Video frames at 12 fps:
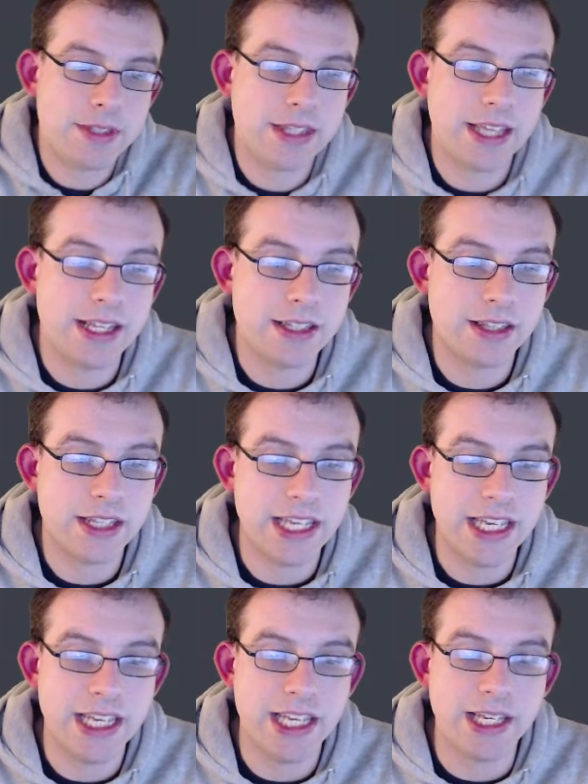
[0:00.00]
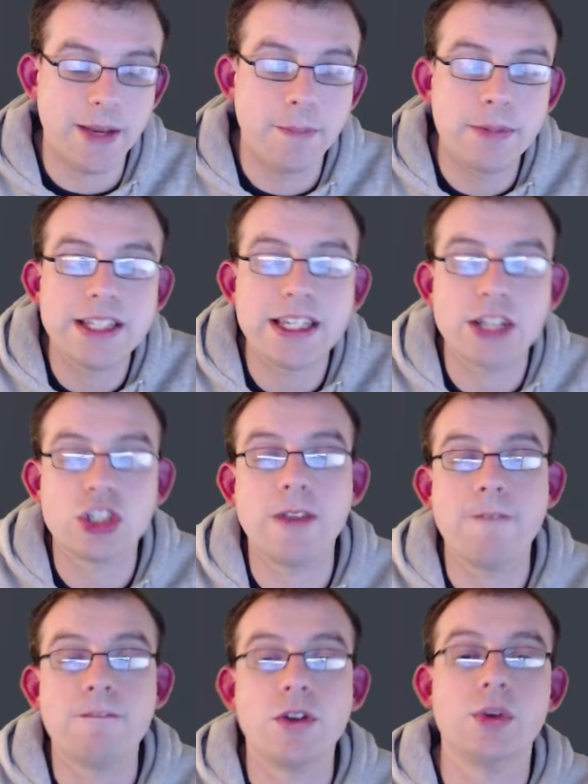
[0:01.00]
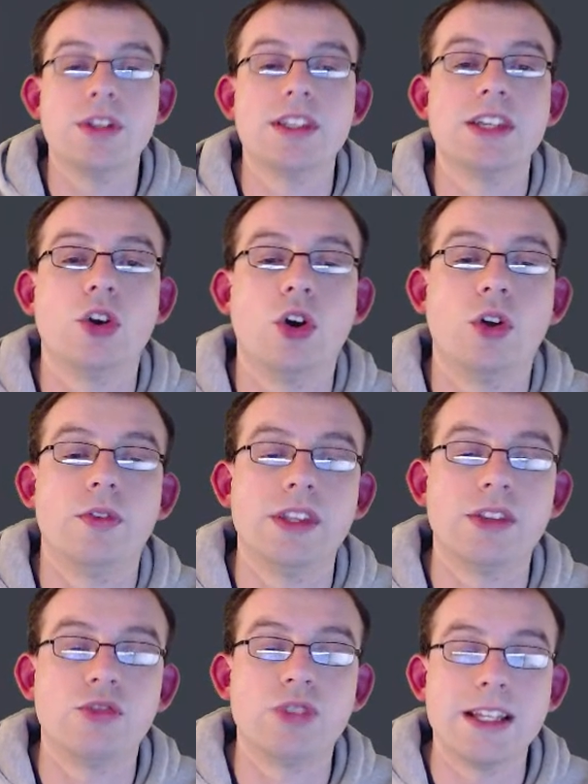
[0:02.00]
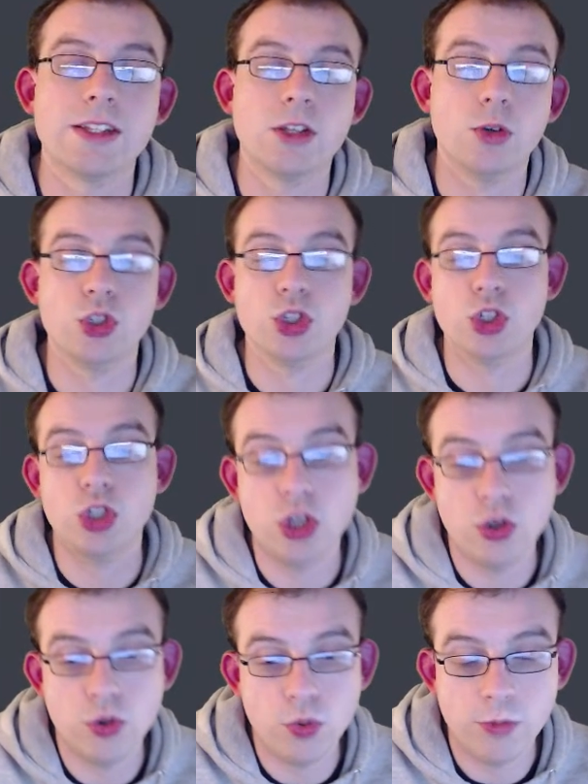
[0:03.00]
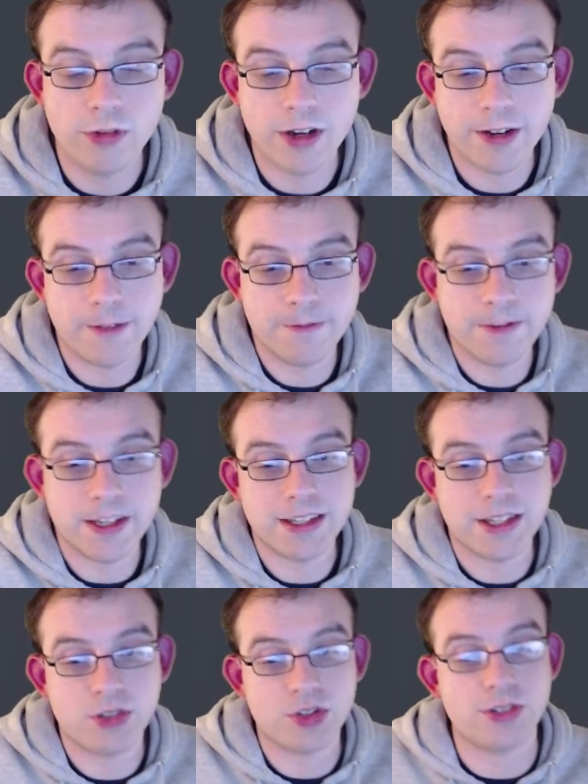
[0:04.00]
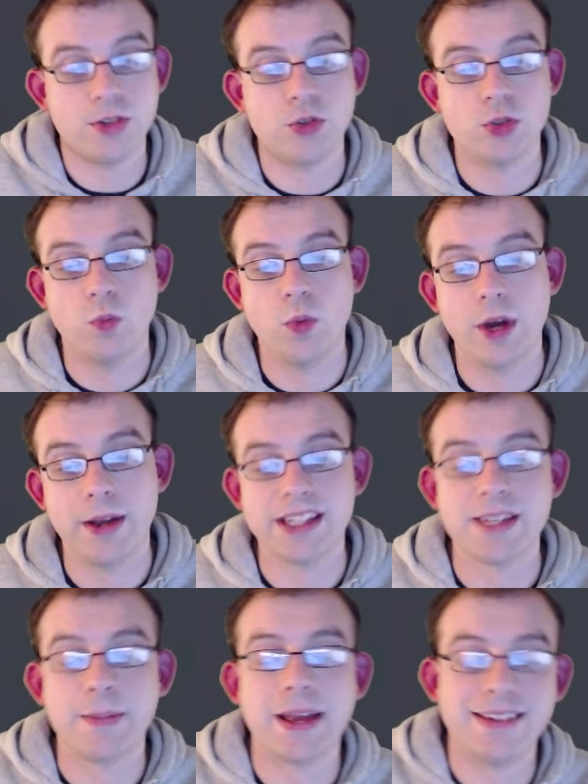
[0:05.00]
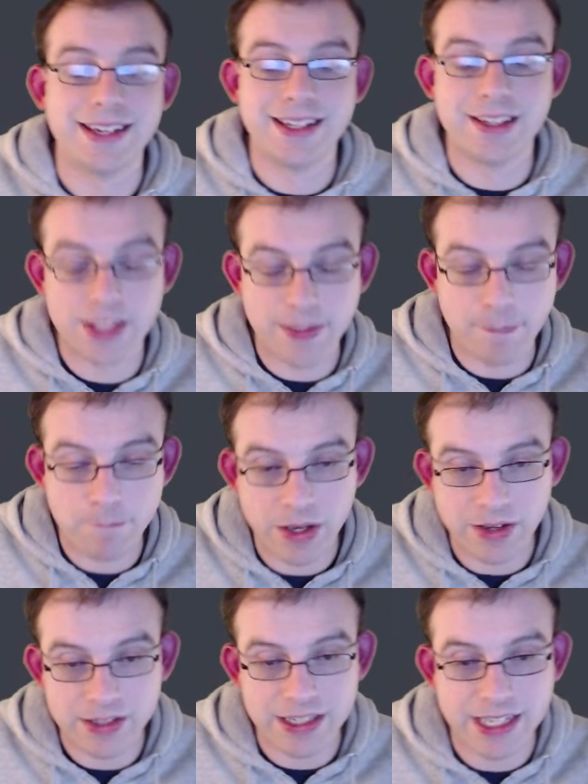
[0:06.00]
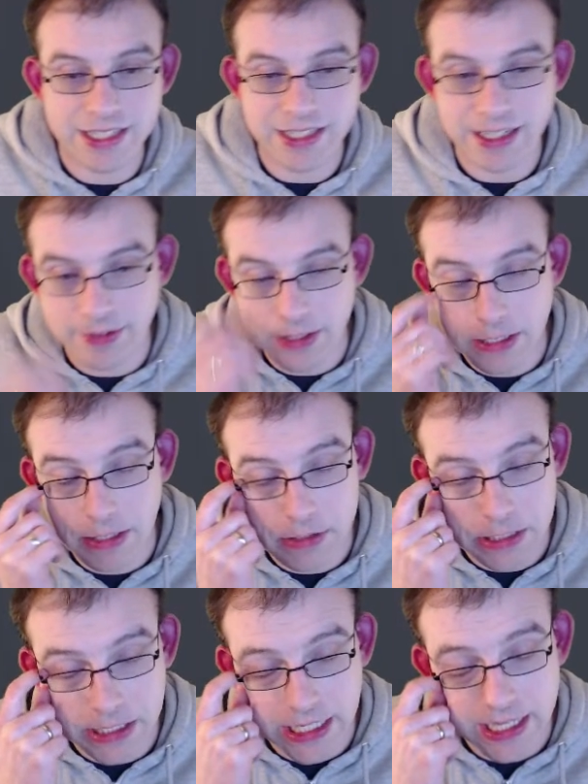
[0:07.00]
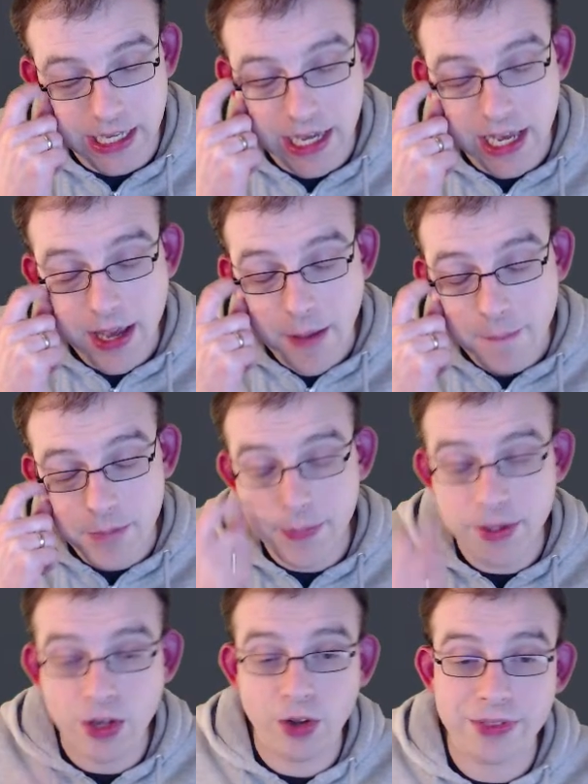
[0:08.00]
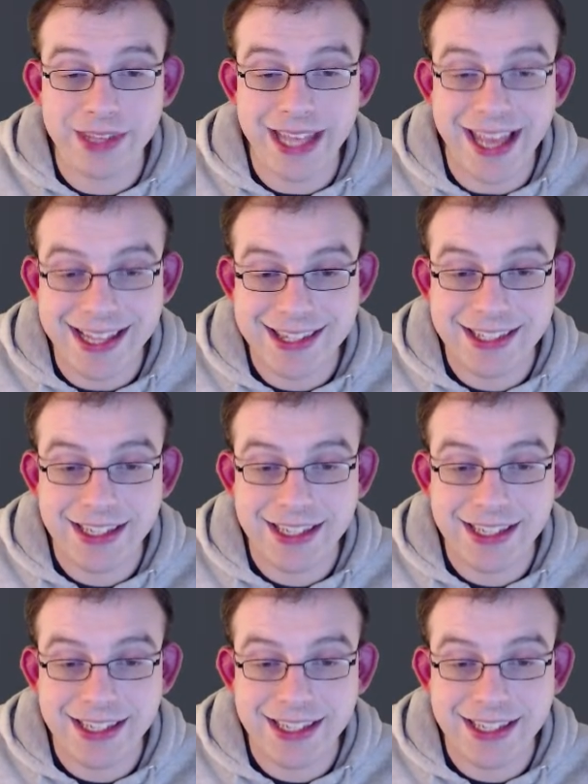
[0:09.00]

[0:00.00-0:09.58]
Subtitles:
that the company's actually focusing on Transocean 2 rather than fixing Transocean 1, as apparently there's some bugs in it and everything else like that. But beyond that,